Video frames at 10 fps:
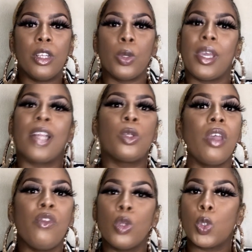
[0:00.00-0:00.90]
So he had to
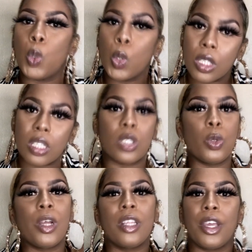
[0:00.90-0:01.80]
give you tools
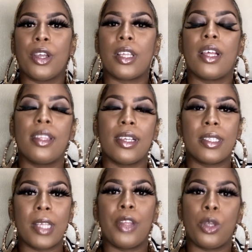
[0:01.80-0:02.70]
to
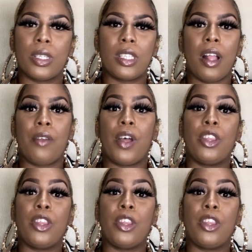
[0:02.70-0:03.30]
understand yourself.